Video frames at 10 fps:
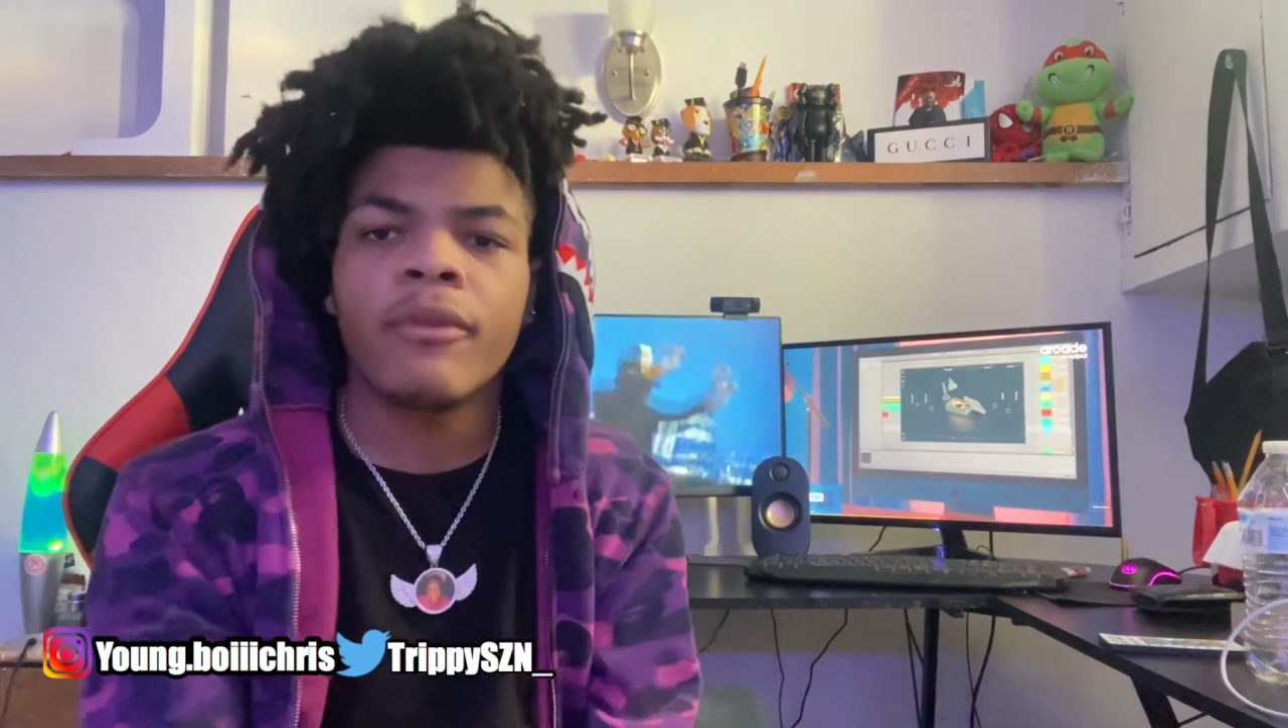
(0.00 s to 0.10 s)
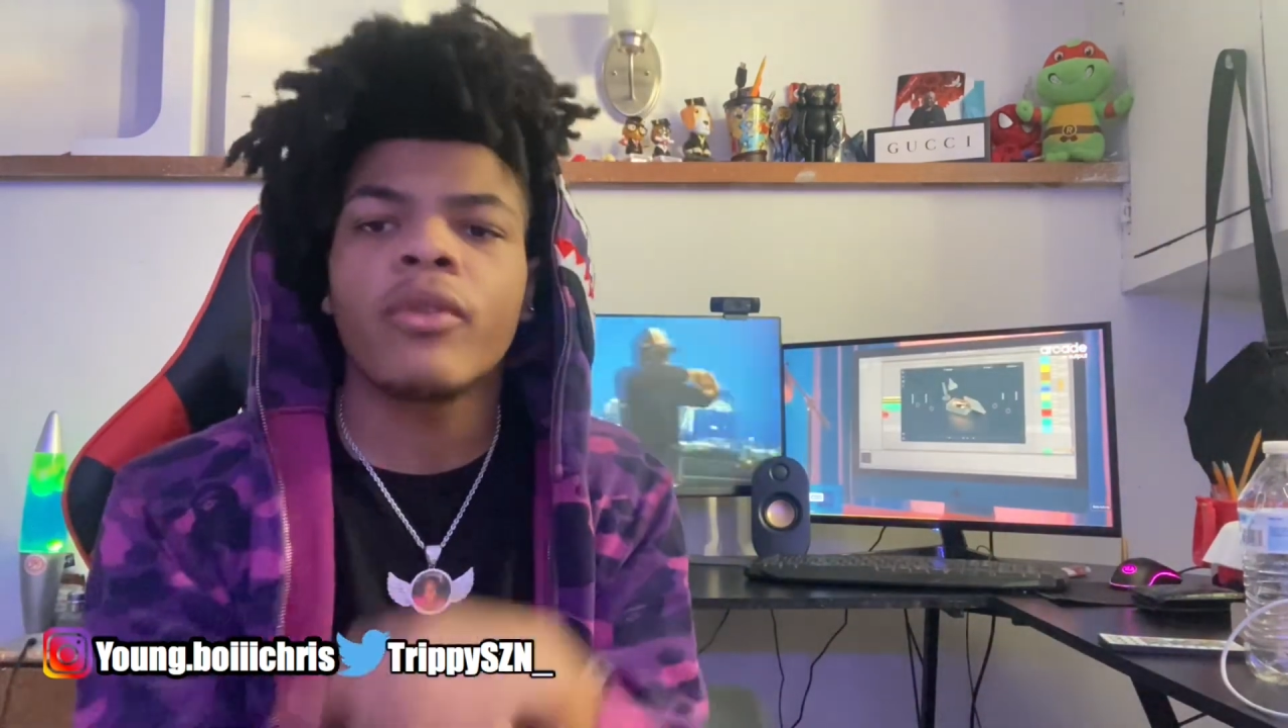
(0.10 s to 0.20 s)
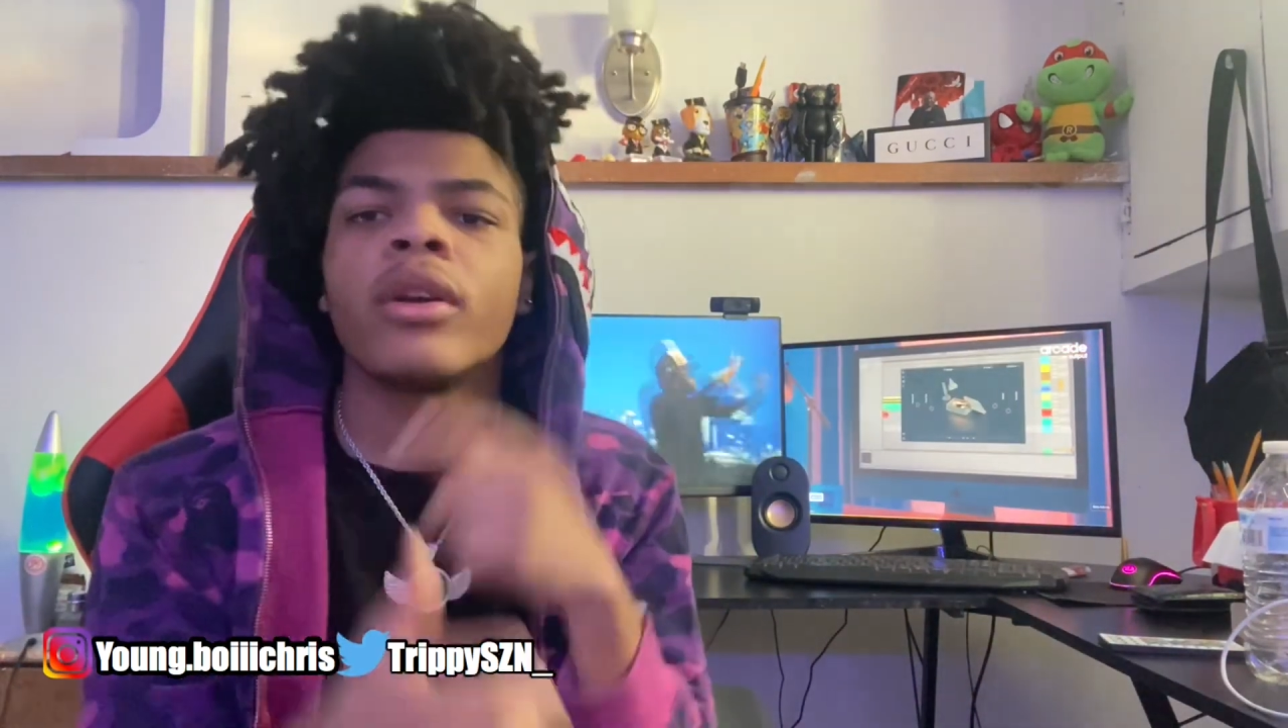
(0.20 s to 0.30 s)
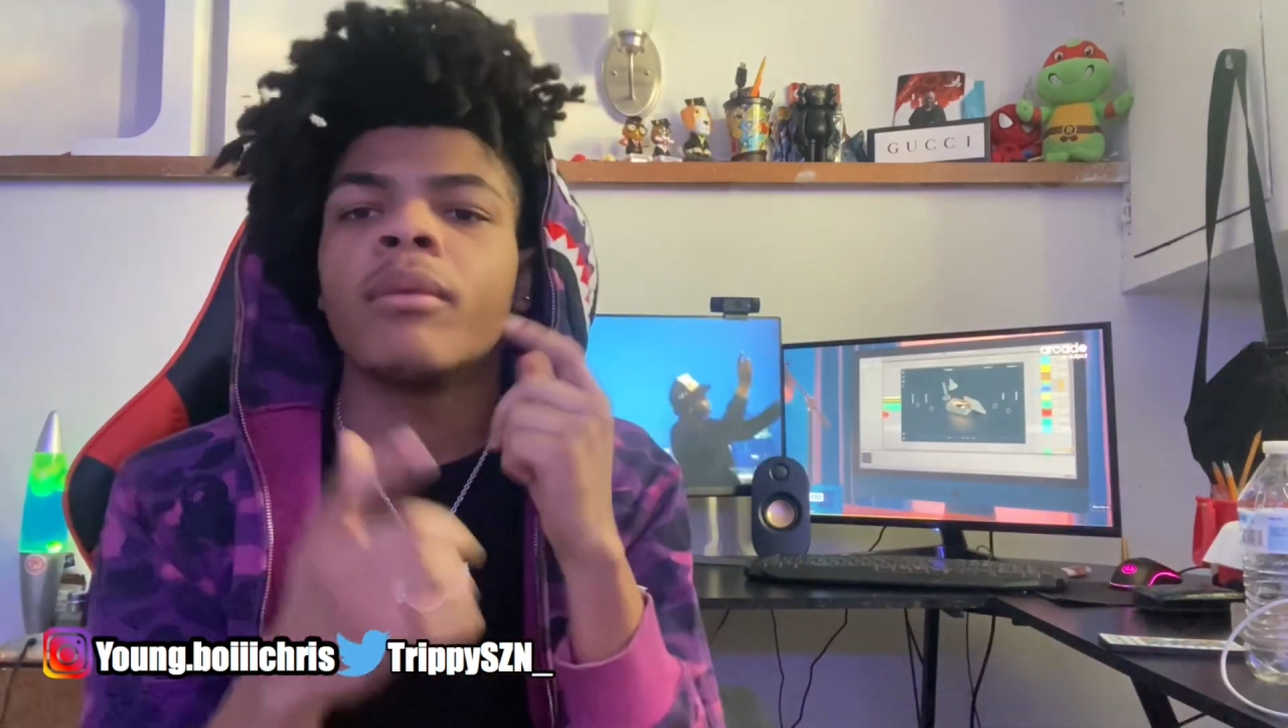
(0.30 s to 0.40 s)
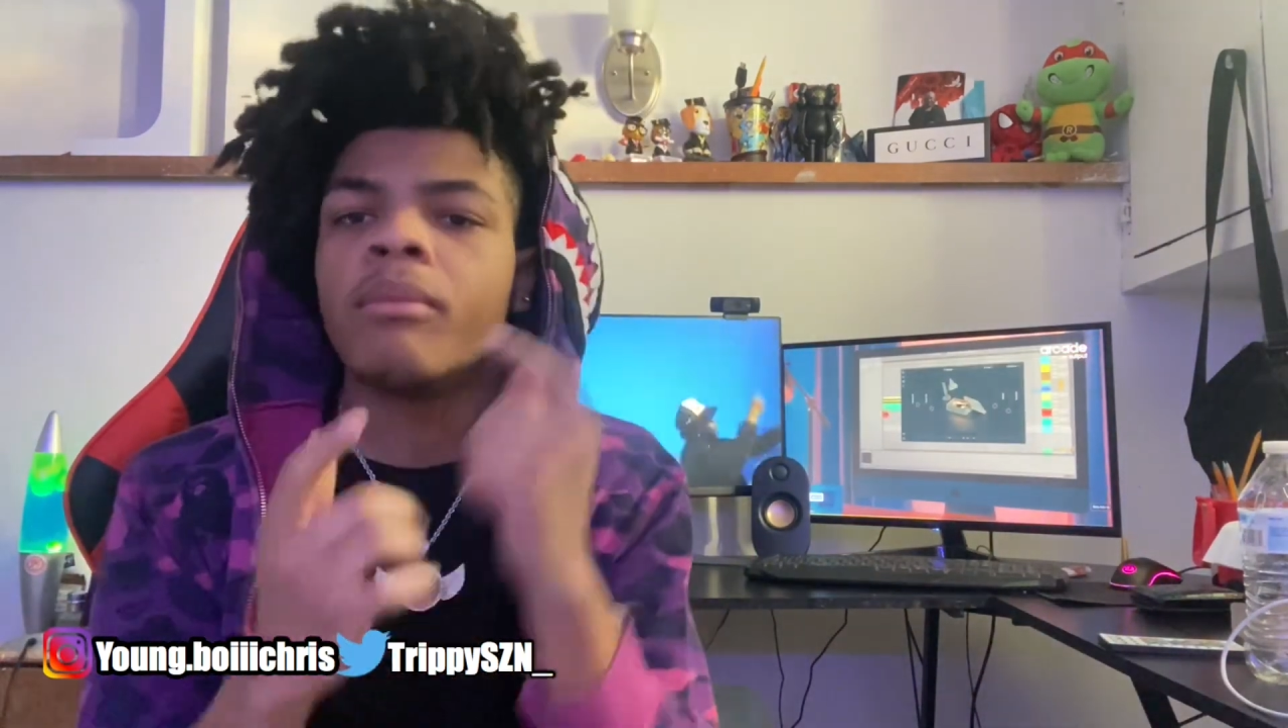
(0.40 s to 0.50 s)
for
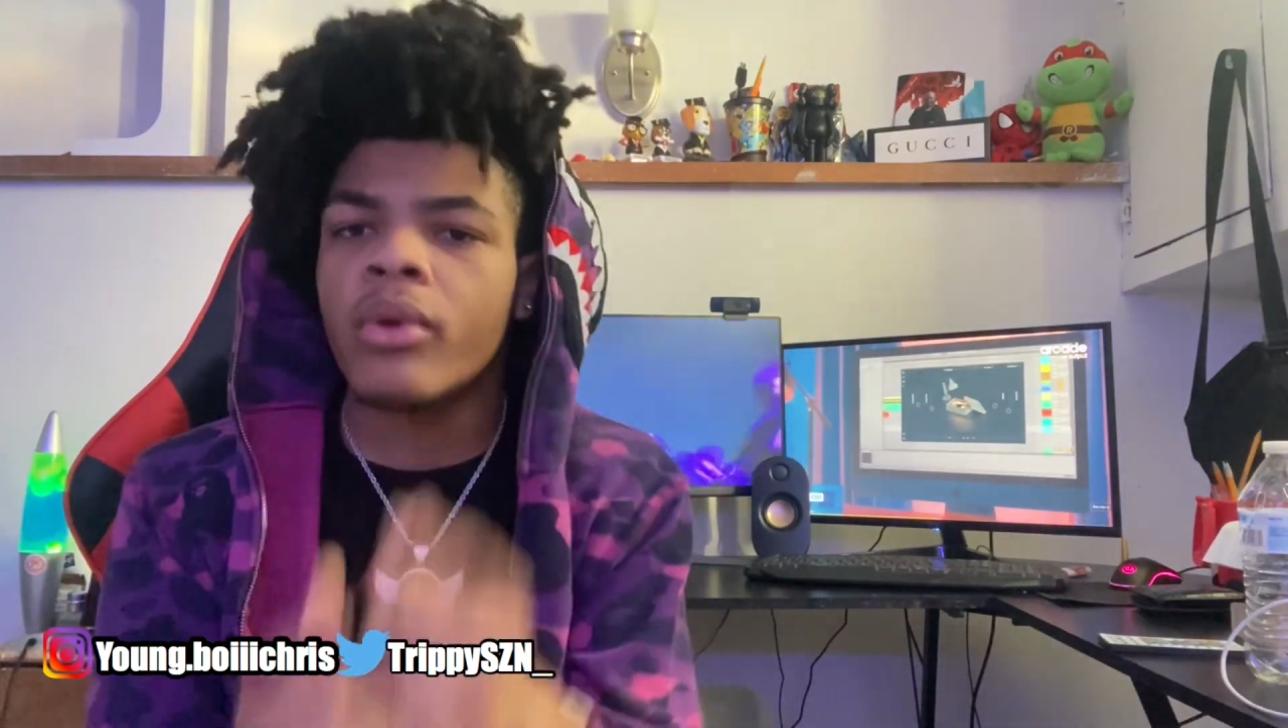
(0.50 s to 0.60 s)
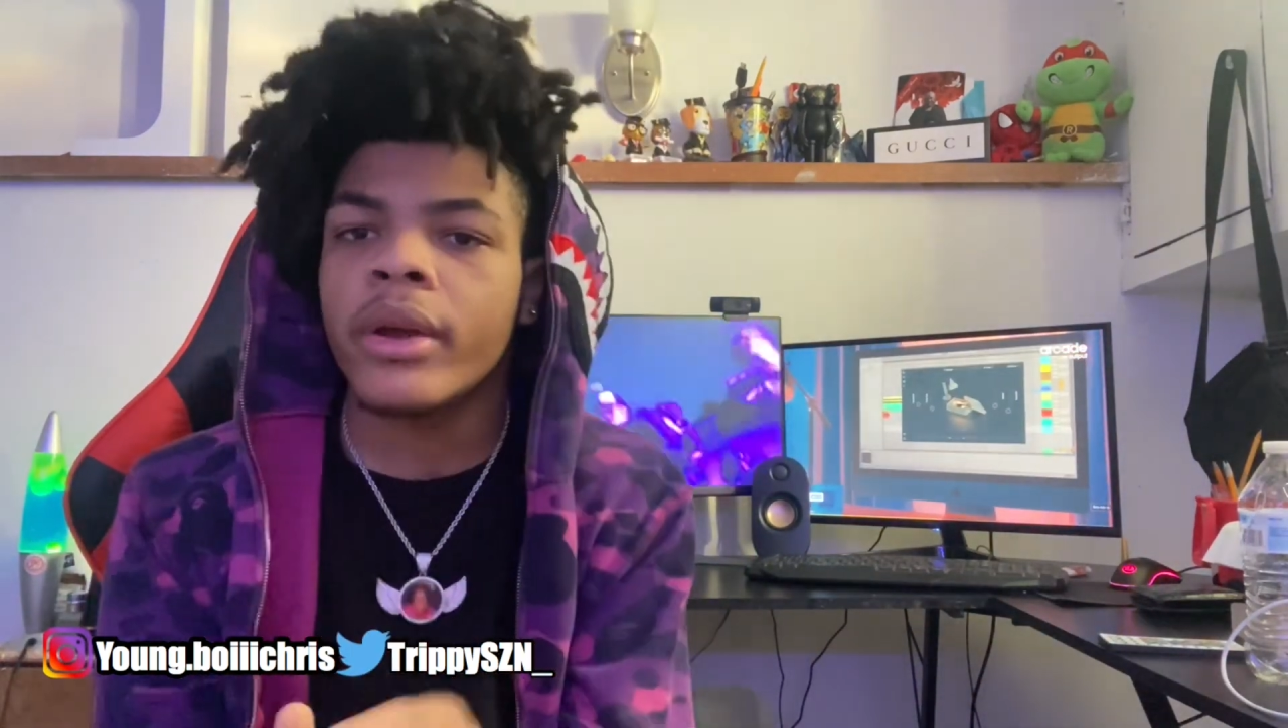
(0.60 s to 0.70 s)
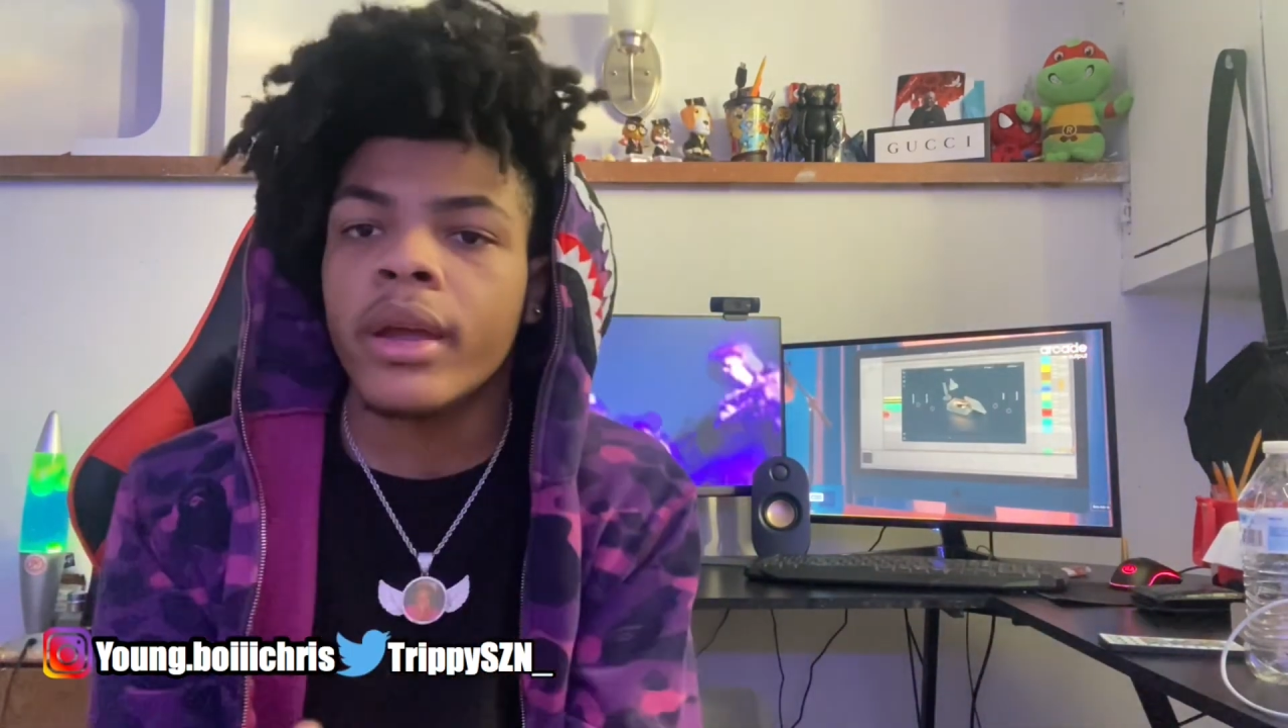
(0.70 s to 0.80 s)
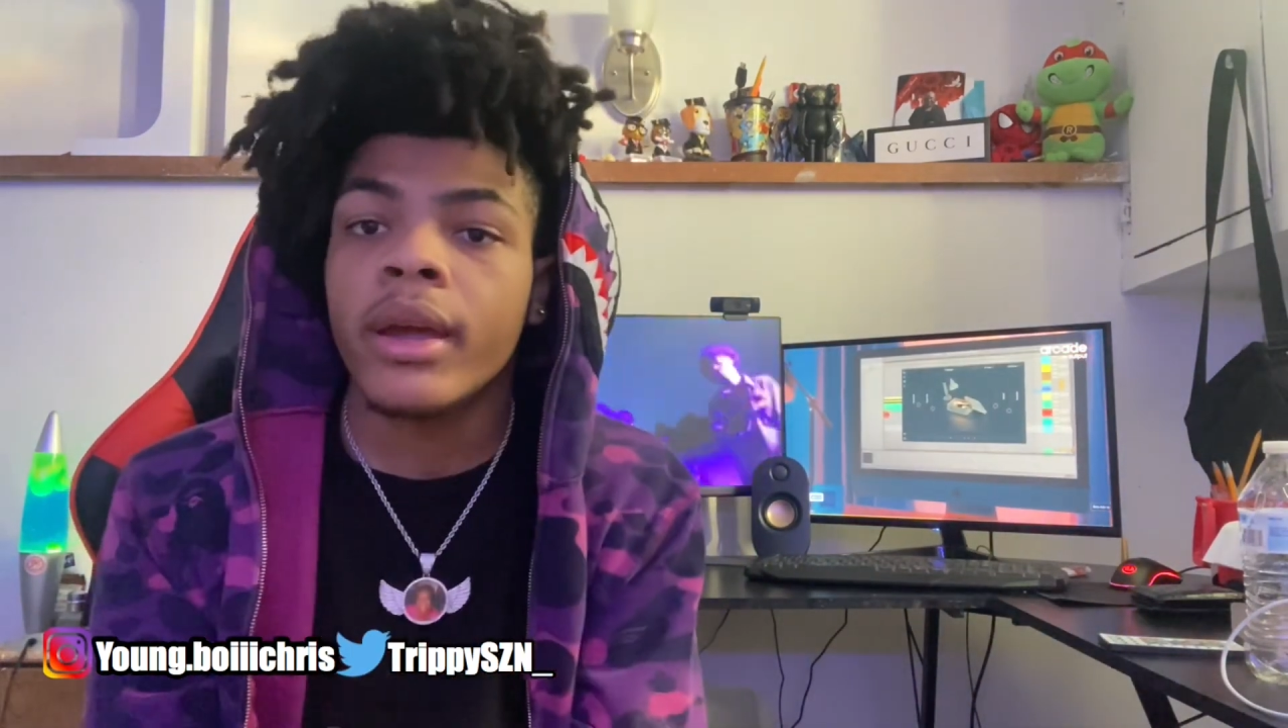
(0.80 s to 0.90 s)
your boy.